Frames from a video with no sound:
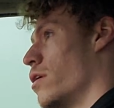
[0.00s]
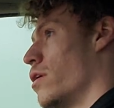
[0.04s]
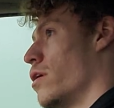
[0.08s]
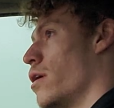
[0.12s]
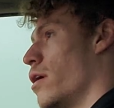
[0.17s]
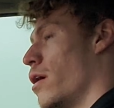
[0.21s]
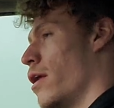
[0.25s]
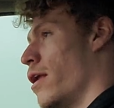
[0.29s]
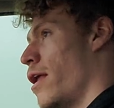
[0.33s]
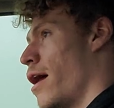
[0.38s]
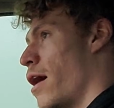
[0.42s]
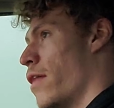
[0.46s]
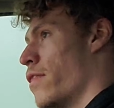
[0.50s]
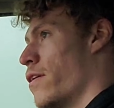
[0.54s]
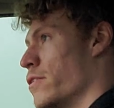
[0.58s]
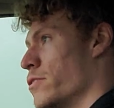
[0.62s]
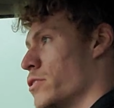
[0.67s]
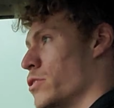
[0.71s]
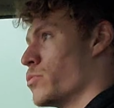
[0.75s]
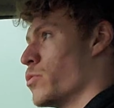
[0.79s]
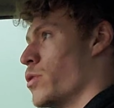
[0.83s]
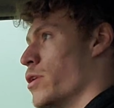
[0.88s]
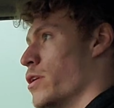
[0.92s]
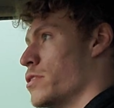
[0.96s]
And now this
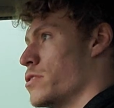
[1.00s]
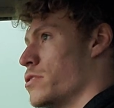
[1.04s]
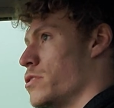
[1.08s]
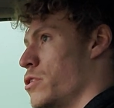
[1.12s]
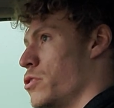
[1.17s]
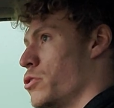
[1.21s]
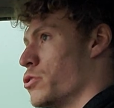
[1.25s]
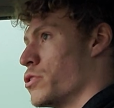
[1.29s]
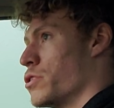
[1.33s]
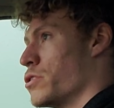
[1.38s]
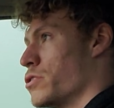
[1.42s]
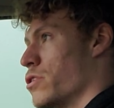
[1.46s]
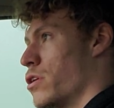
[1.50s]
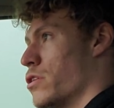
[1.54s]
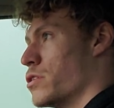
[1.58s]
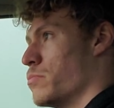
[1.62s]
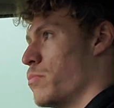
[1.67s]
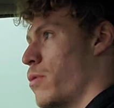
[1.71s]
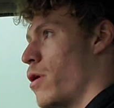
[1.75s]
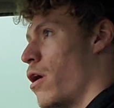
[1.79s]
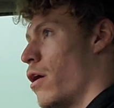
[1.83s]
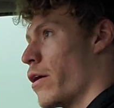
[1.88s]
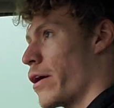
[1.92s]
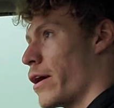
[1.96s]
is when it usually starts
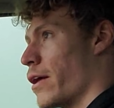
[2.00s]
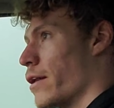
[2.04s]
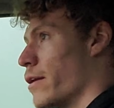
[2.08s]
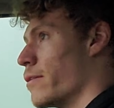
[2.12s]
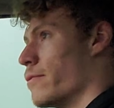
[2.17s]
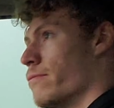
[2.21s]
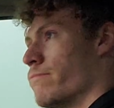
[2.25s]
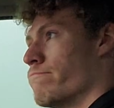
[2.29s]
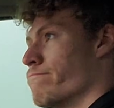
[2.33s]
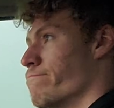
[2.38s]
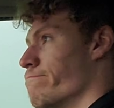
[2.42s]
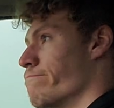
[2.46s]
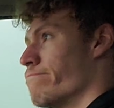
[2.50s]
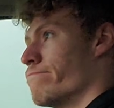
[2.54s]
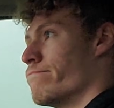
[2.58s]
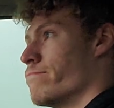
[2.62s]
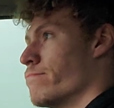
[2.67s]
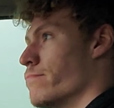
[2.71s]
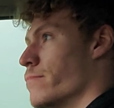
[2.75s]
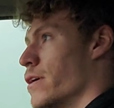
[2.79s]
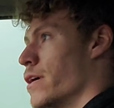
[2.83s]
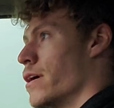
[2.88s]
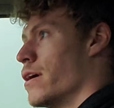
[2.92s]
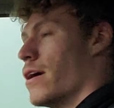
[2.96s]
bogging.
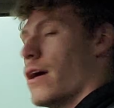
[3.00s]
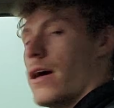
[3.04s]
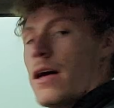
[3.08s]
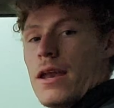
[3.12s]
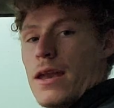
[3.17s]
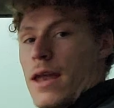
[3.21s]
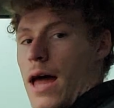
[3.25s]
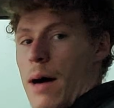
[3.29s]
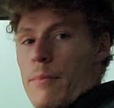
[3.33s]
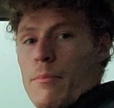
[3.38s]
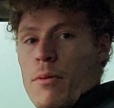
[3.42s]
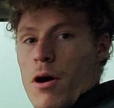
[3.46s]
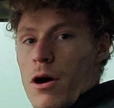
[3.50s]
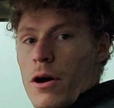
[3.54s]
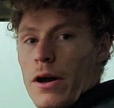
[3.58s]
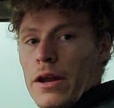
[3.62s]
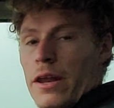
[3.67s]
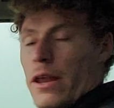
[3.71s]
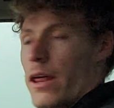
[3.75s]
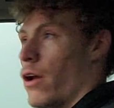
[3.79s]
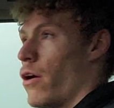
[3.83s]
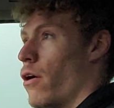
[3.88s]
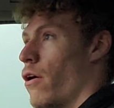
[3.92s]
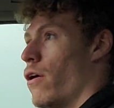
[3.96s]
Not bogging
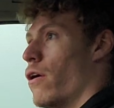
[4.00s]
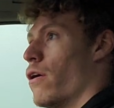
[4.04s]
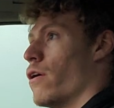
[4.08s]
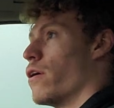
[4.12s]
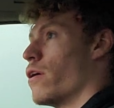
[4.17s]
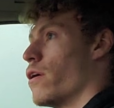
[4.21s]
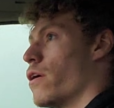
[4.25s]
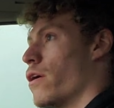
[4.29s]
at all.